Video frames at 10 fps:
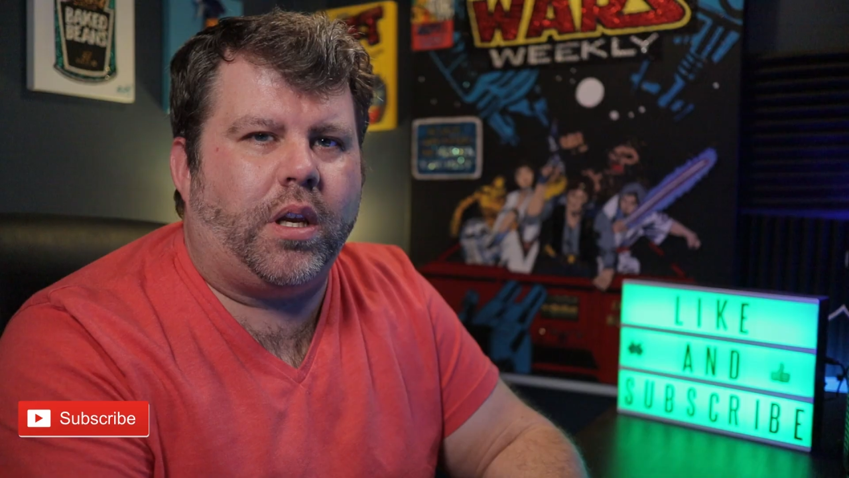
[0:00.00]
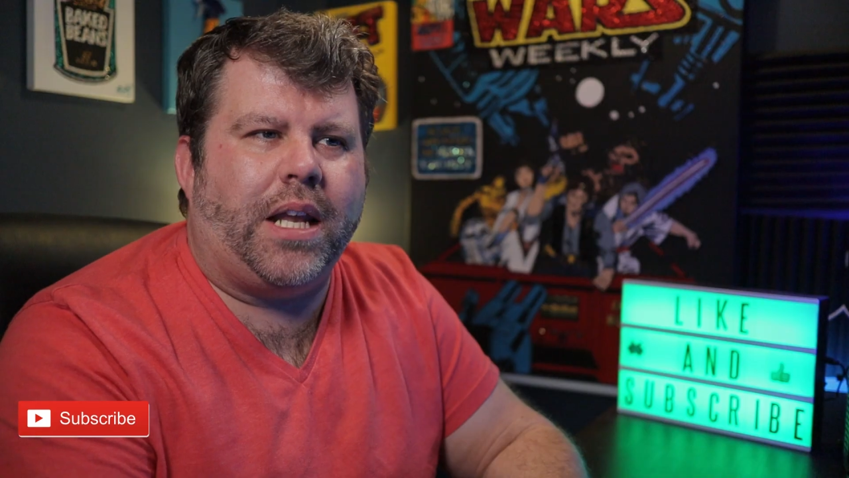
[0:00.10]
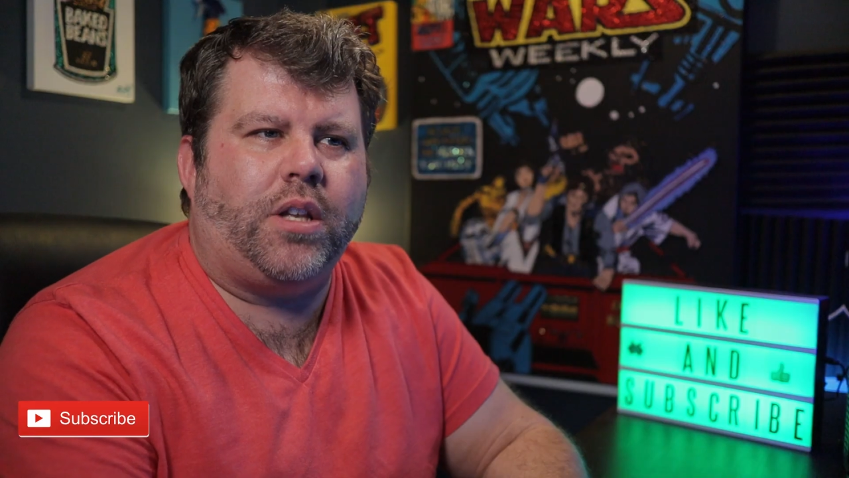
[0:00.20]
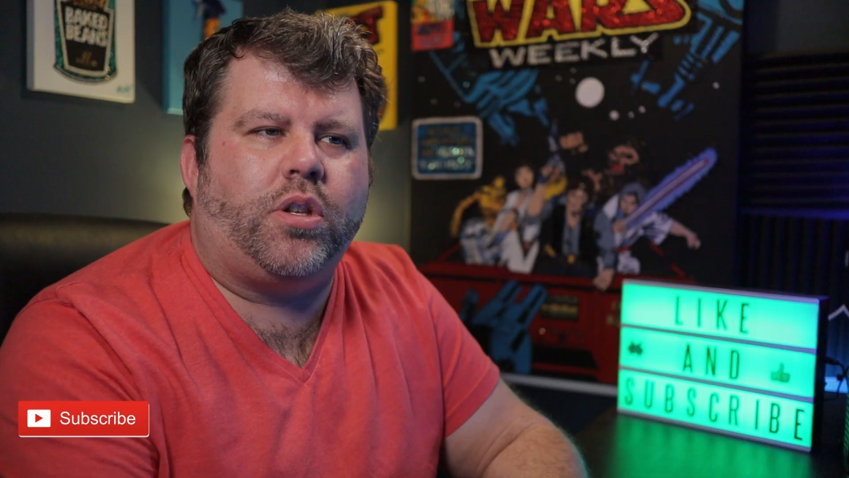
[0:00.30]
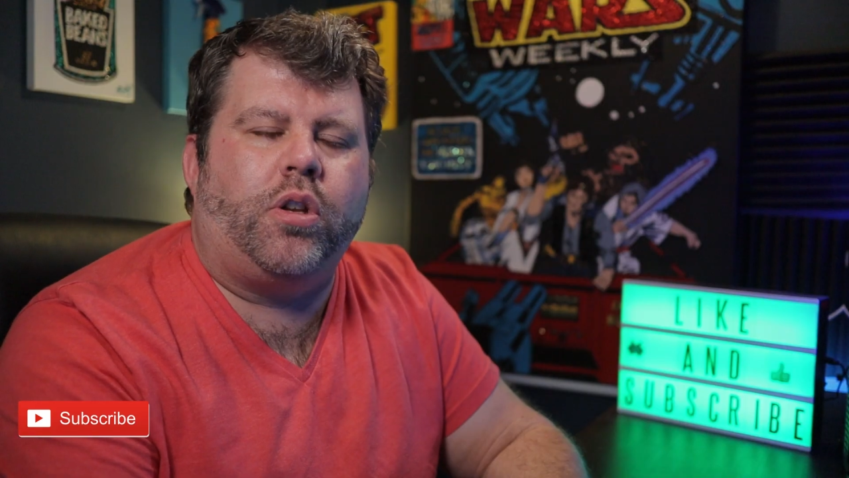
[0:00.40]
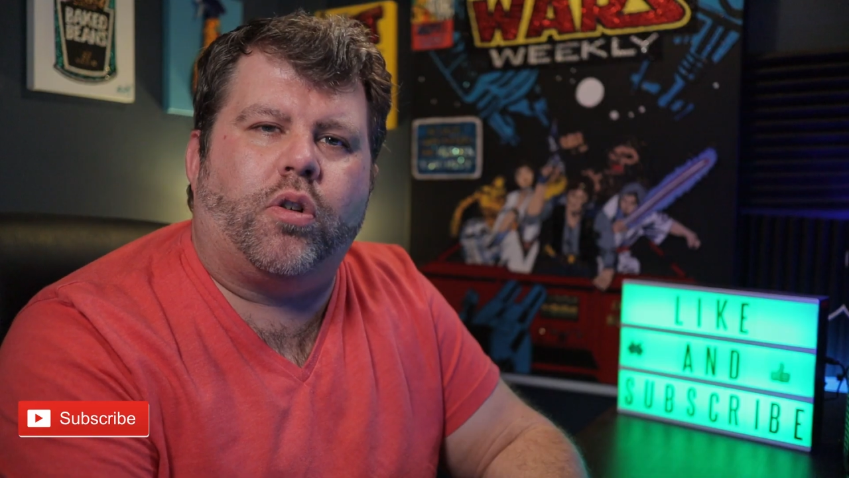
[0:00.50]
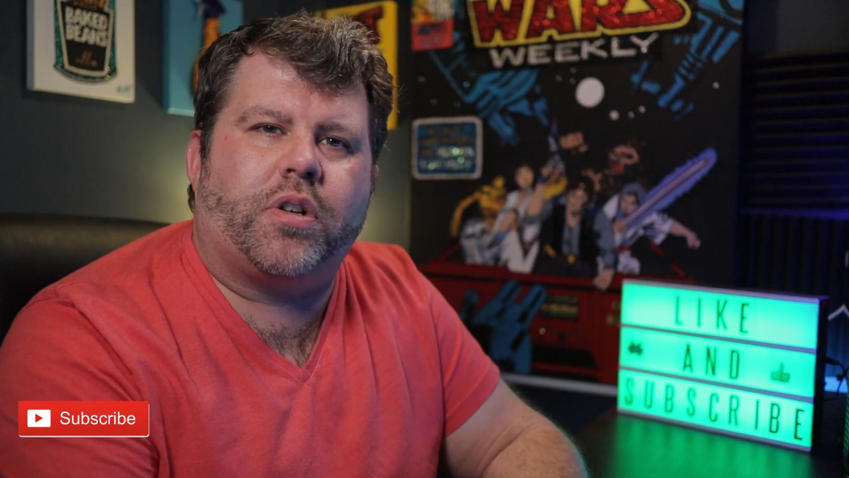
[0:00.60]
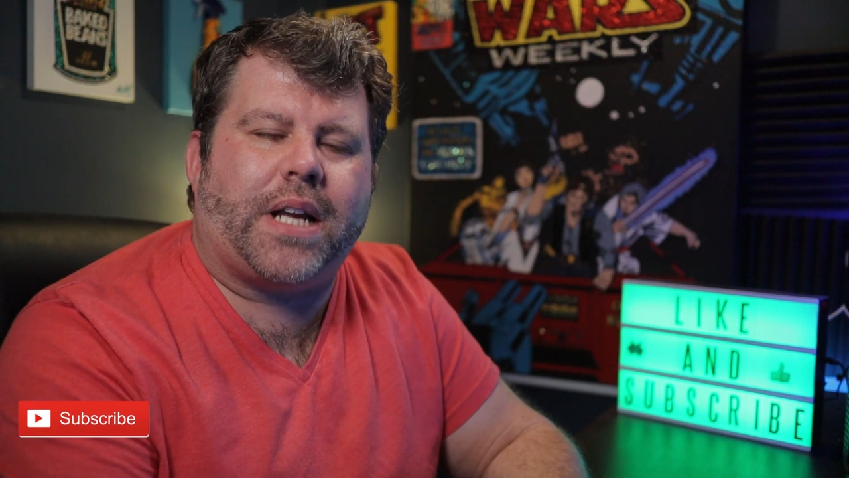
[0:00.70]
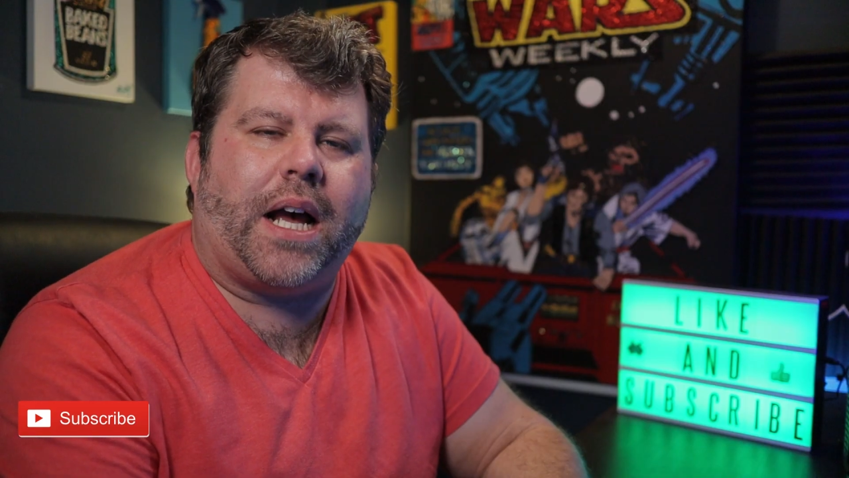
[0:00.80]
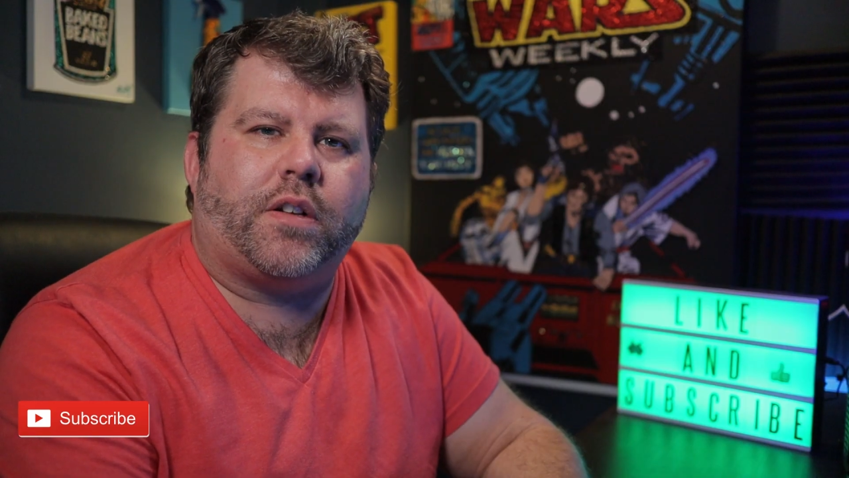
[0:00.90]
it
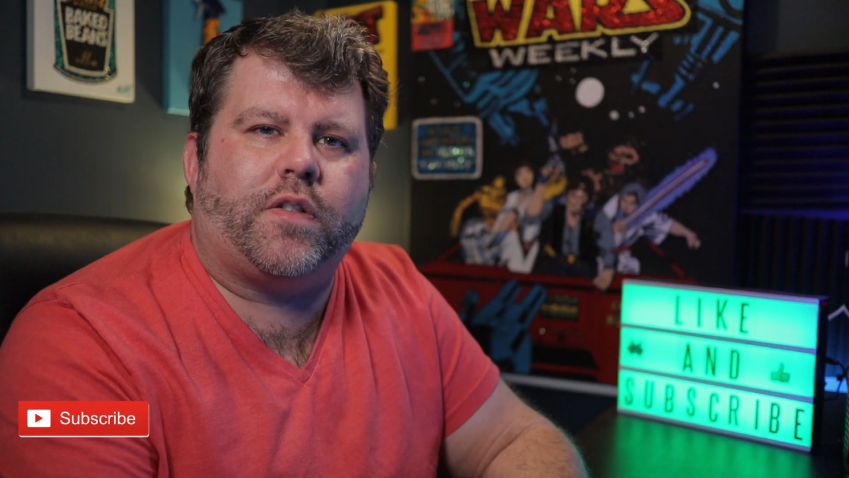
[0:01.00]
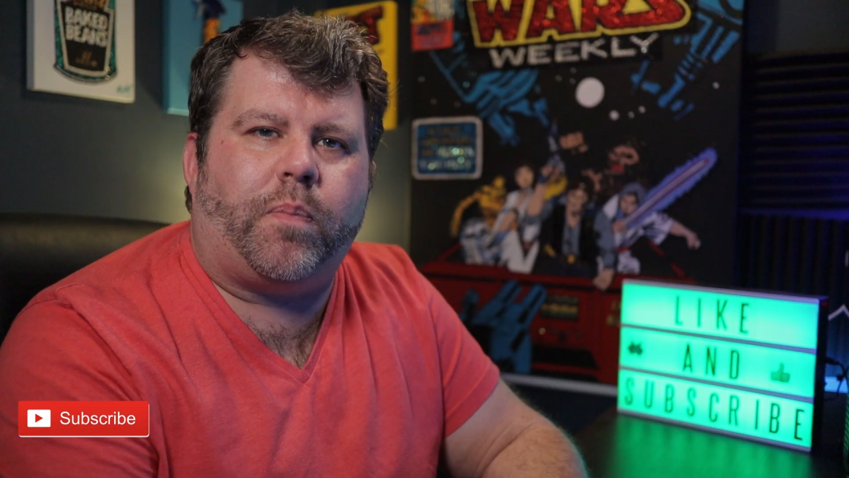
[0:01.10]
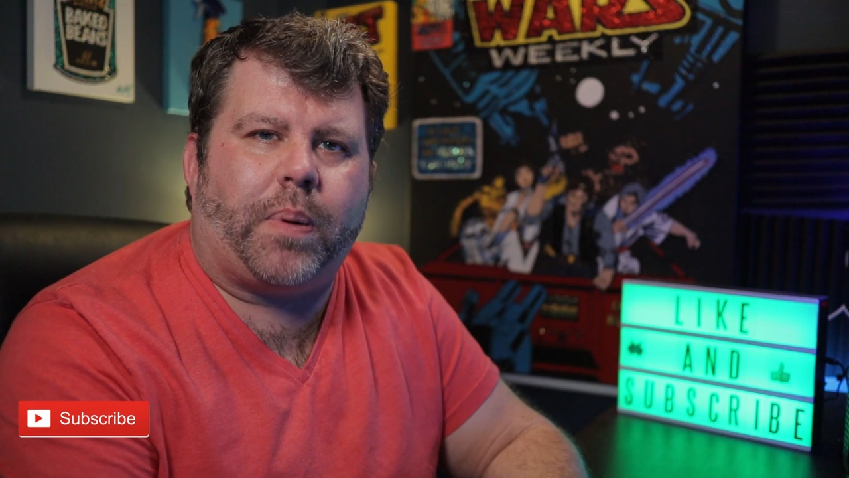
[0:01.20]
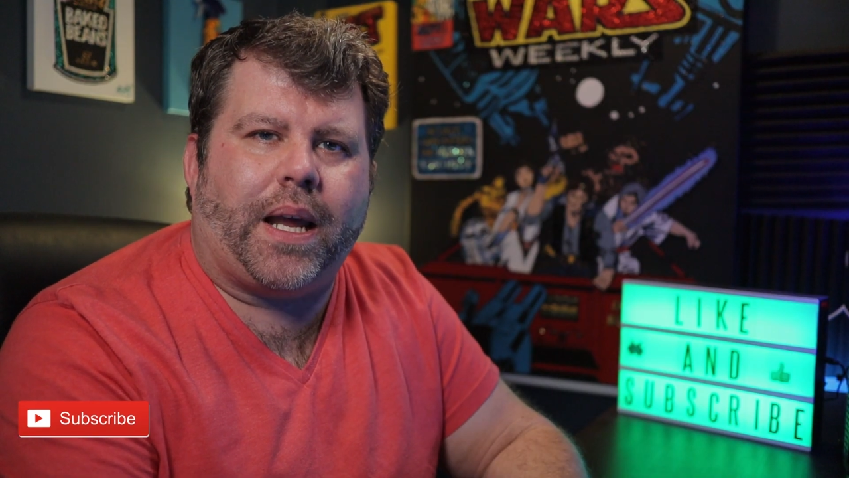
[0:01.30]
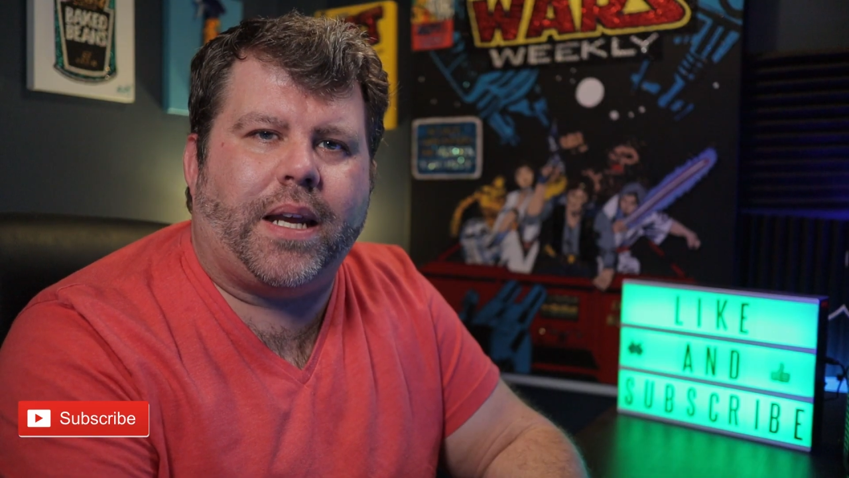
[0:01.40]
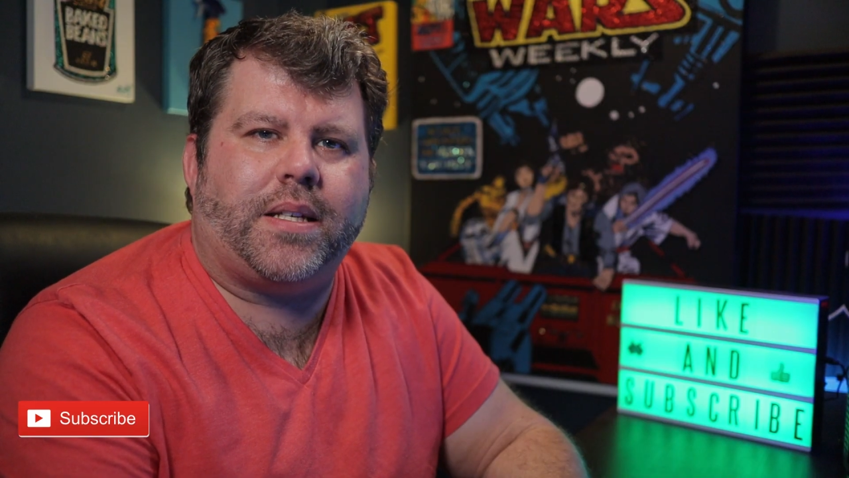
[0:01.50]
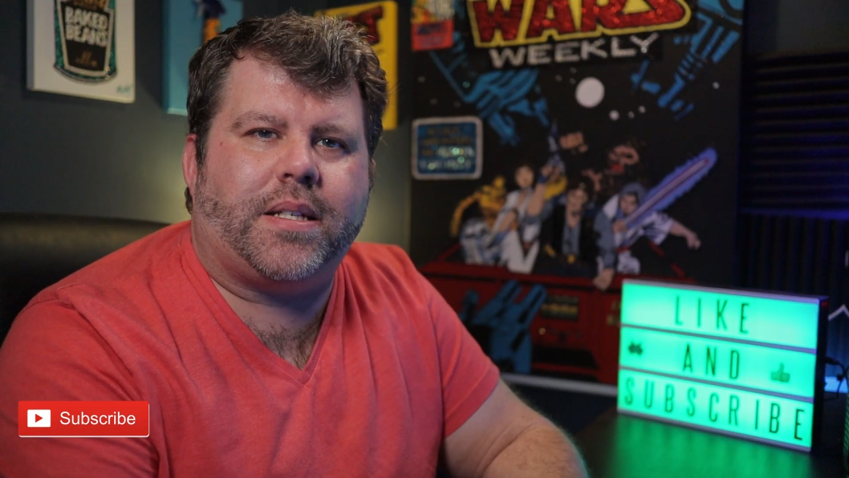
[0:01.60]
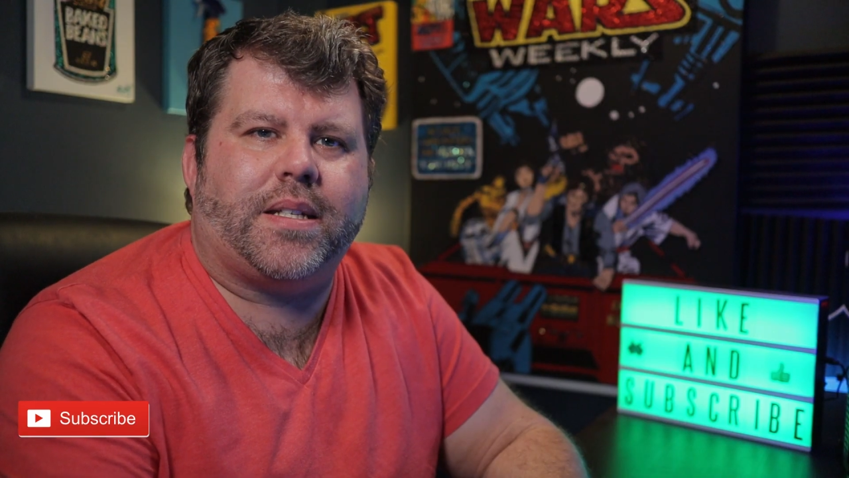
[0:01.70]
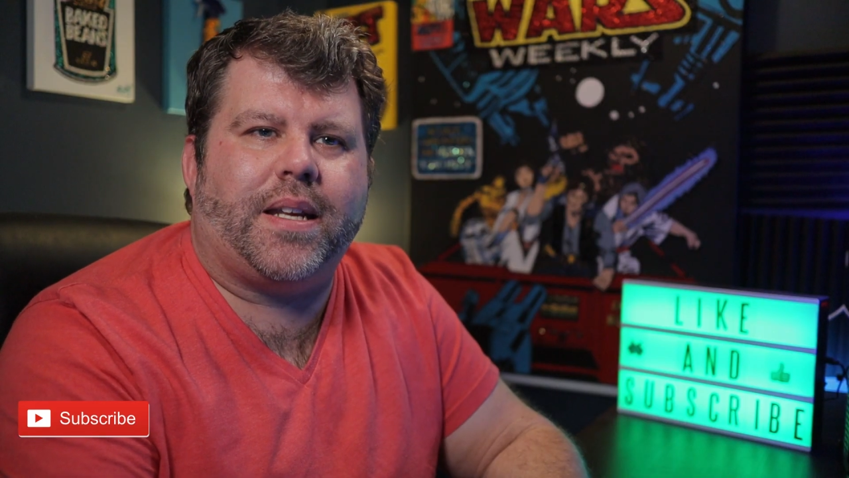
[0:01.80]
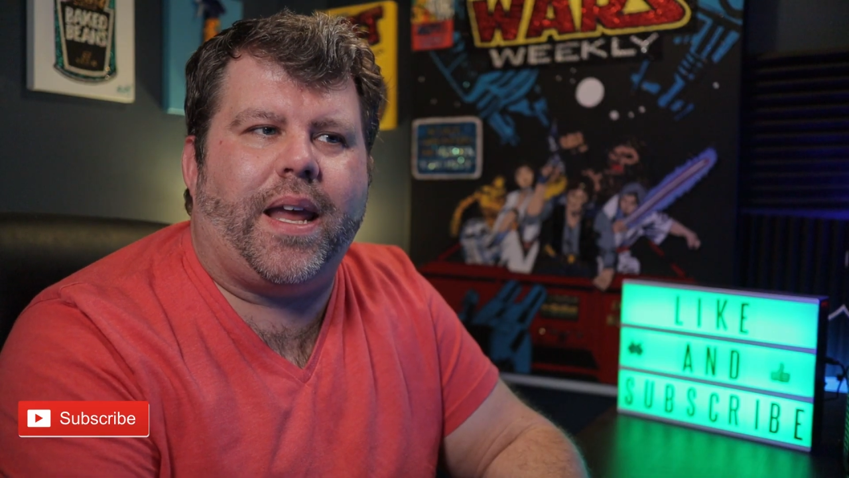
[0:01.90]
looks out of place